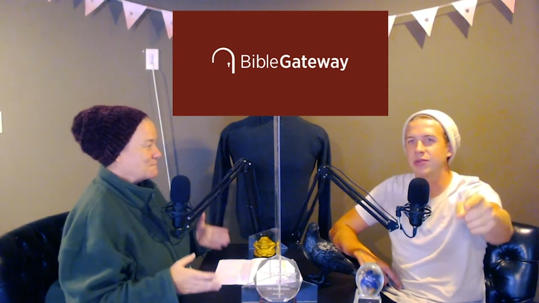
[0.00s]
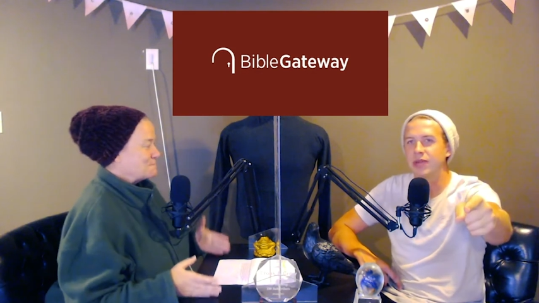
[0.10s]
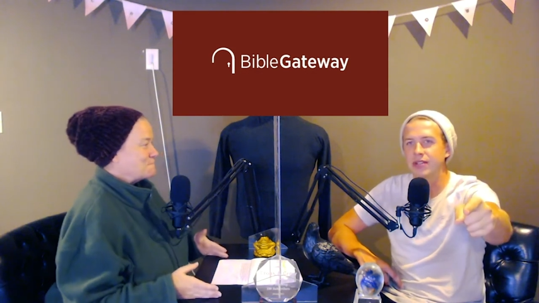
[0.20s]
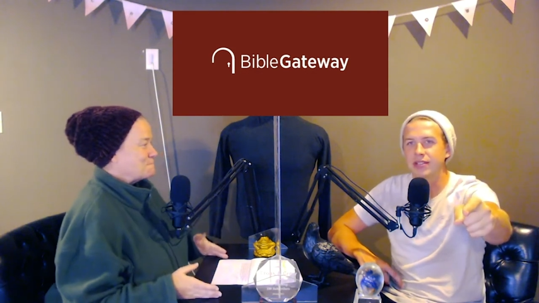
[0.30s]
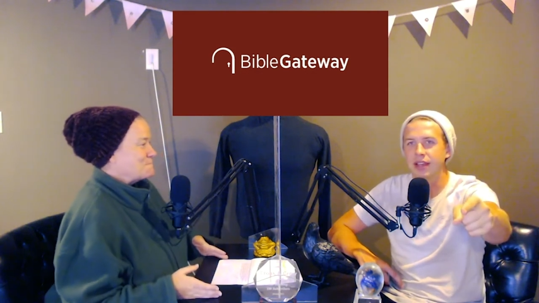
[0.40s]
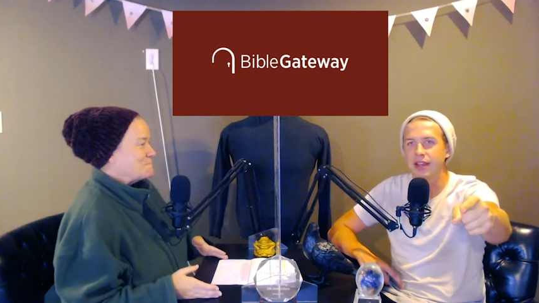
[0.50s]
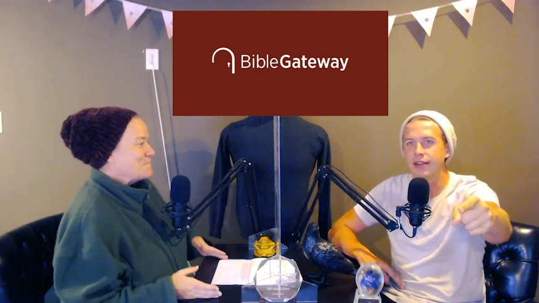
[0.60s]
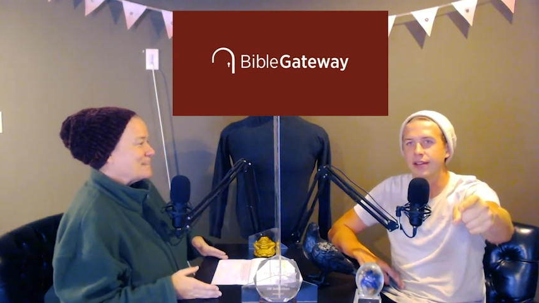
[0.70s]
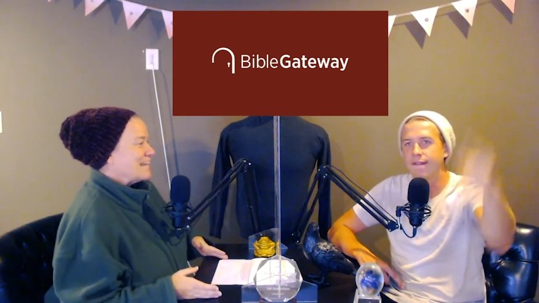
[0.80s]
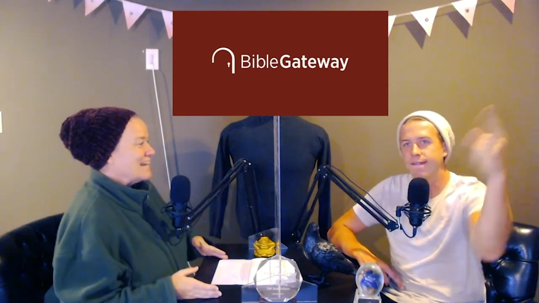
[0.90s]
Speaker 1: without
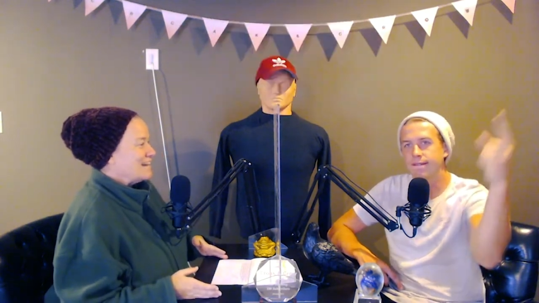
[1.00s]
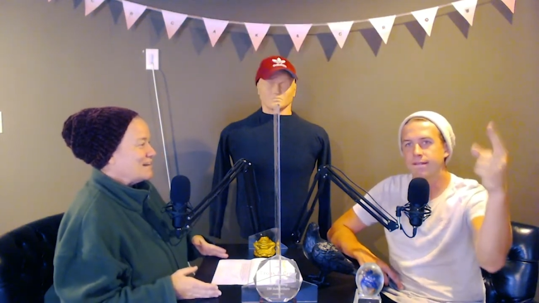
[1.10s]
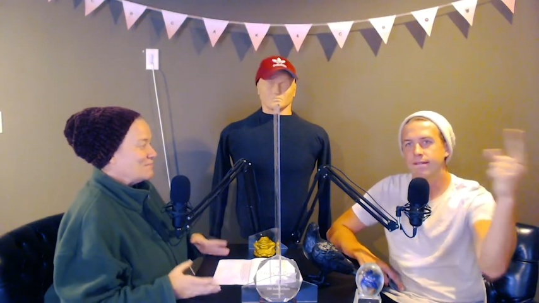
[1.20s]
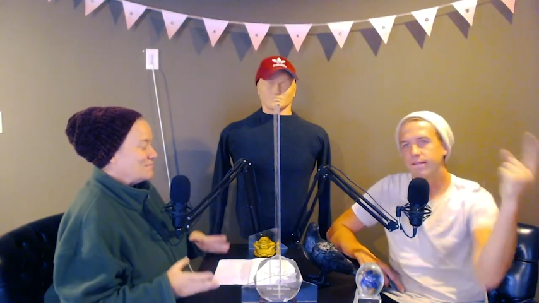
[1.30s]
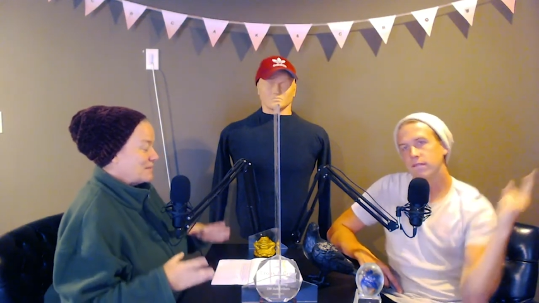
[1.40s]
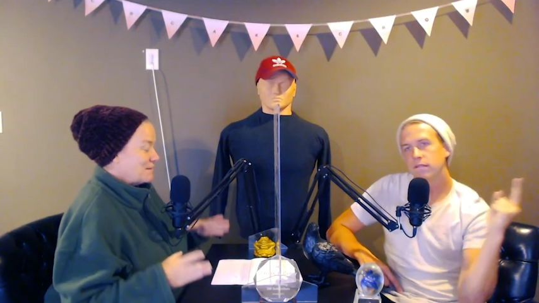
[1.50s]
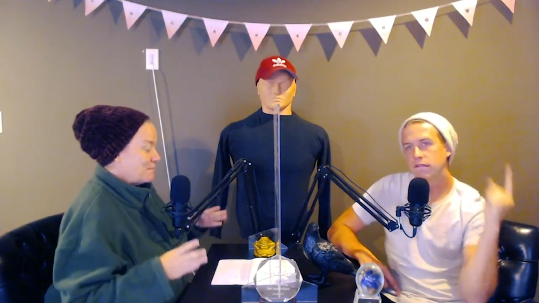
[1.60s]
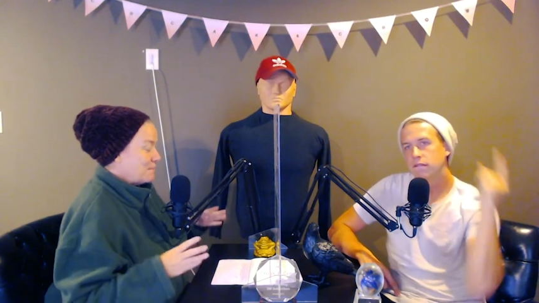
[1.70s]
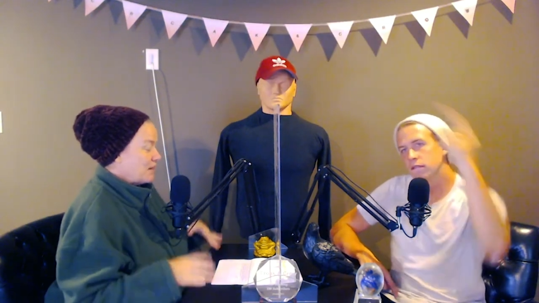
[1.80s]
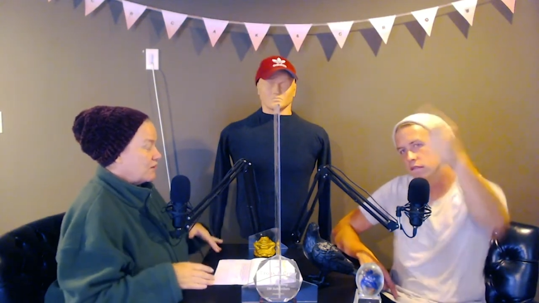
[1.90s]
saying it.
Speaker 2: Um,
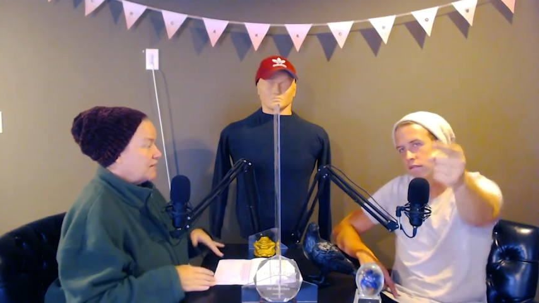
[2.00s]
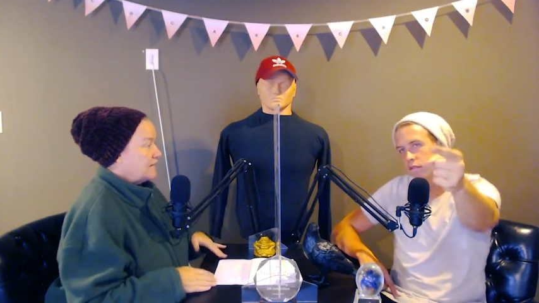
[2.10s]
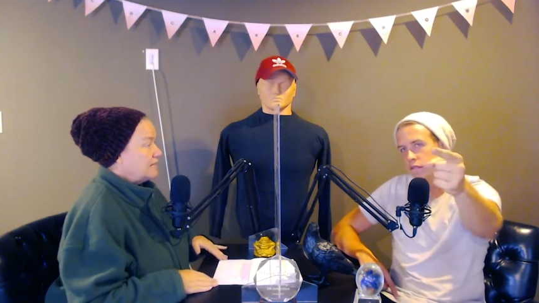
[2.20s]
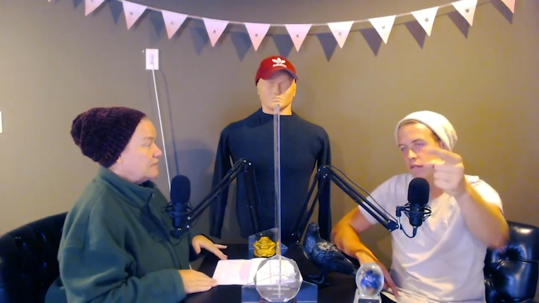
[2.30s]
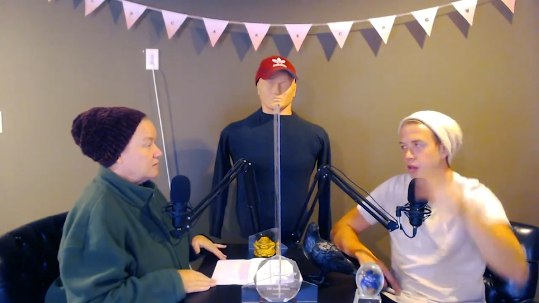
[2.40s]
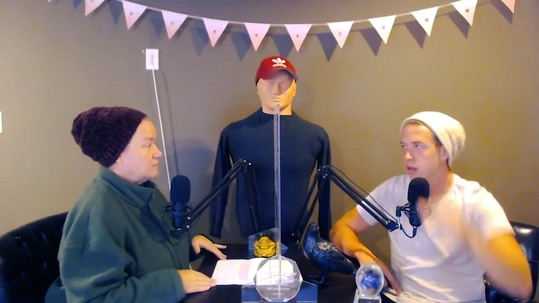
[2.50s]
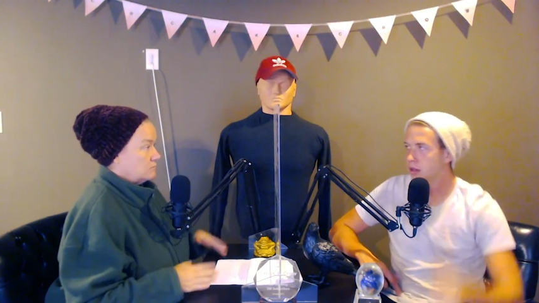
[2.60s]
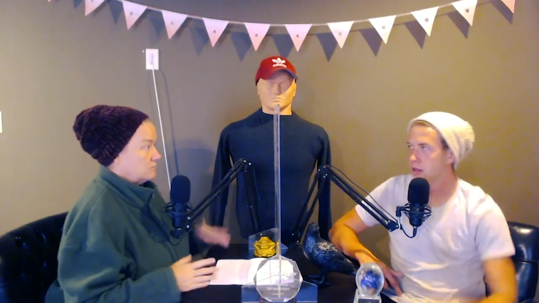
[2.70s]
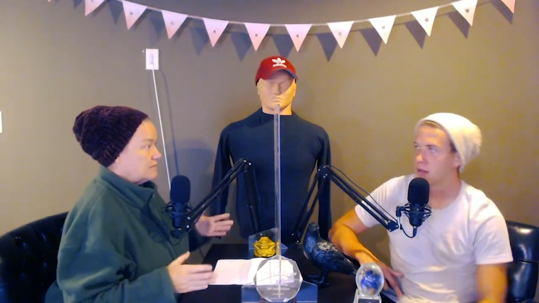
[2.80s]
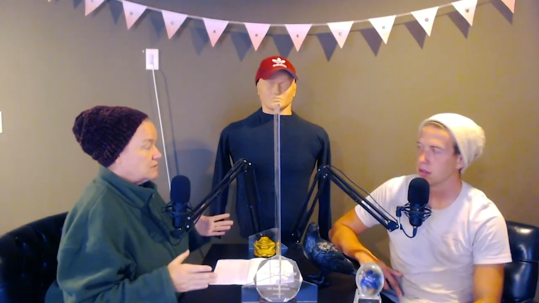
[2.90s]
Mary
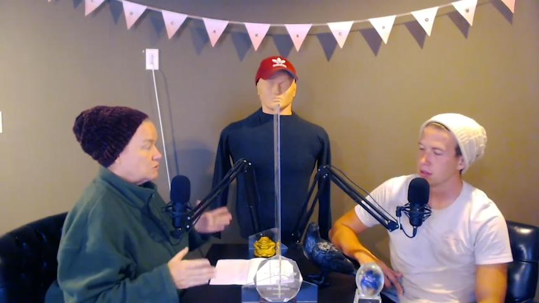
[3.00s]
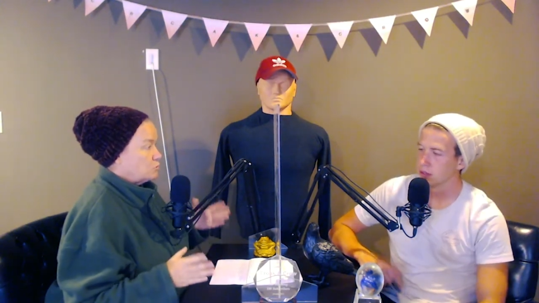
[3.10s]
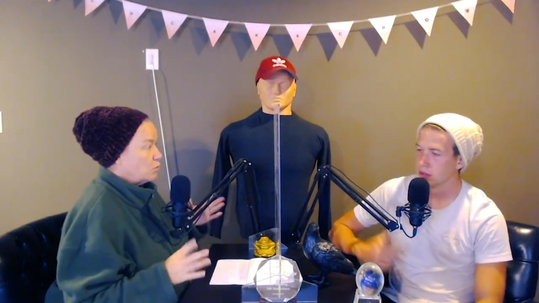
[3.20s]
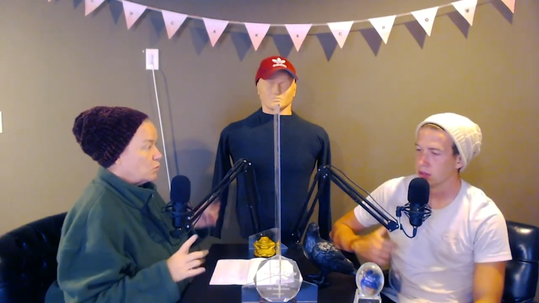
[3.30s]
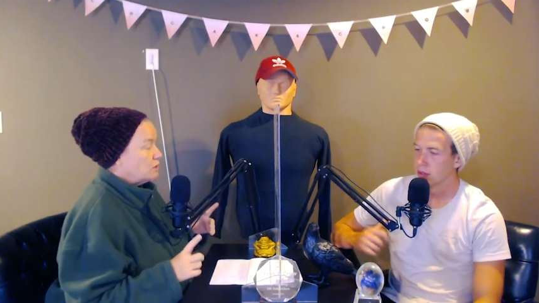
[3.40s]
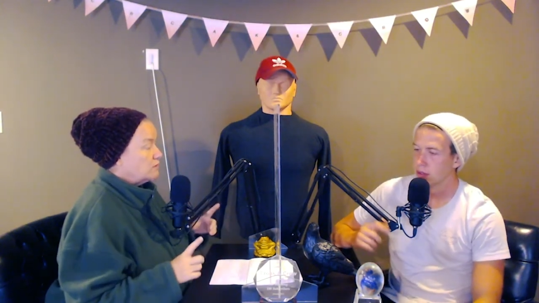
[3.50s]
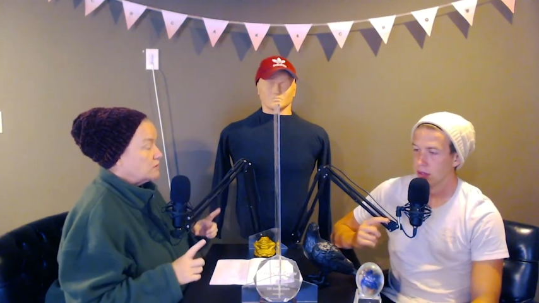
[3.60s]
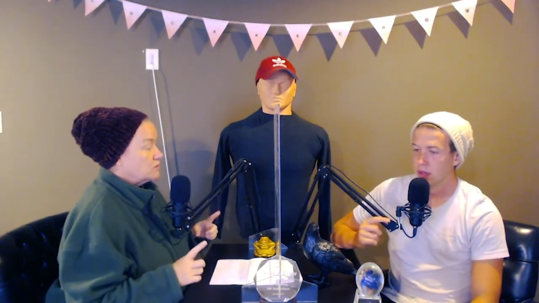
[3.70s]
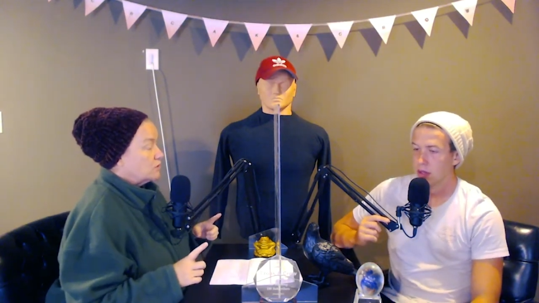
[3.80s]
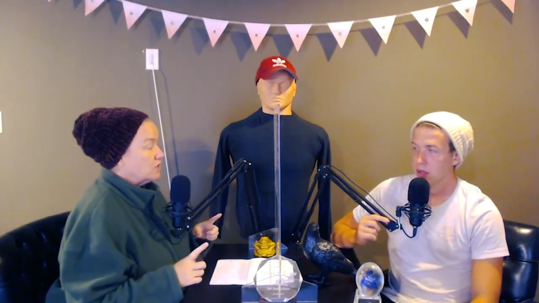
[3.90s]
that's a small word
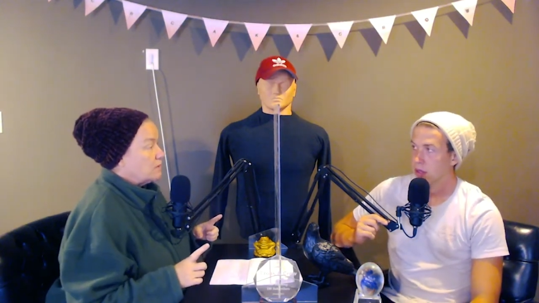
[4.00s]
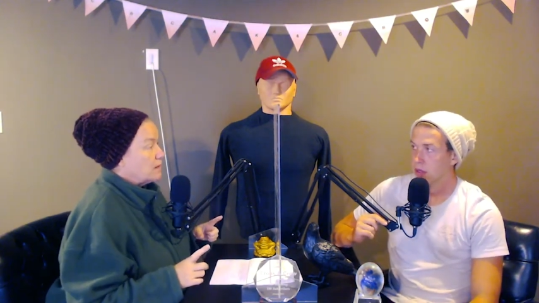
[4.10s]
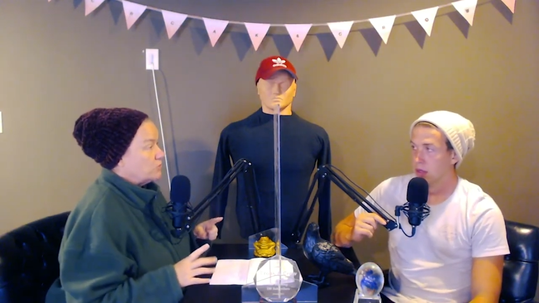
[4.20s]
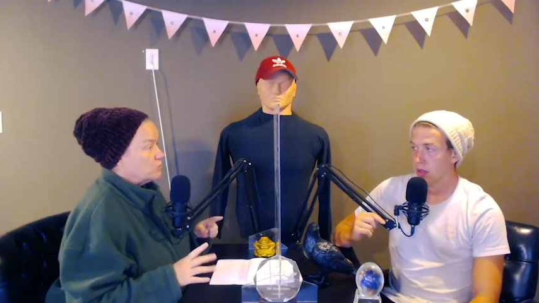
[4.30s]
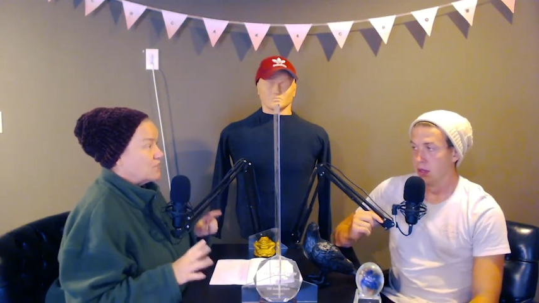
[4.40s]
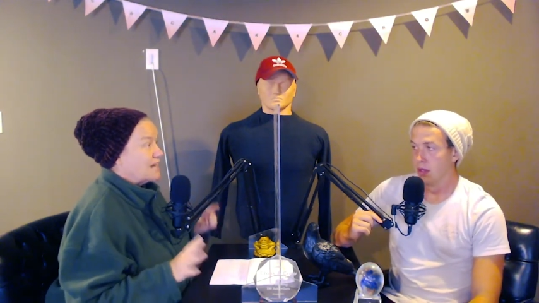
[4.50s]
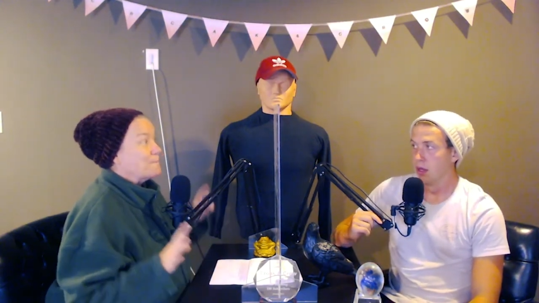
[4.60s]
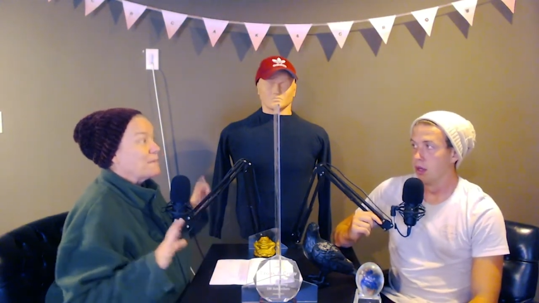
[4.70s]
that's going to come up. There's a lot of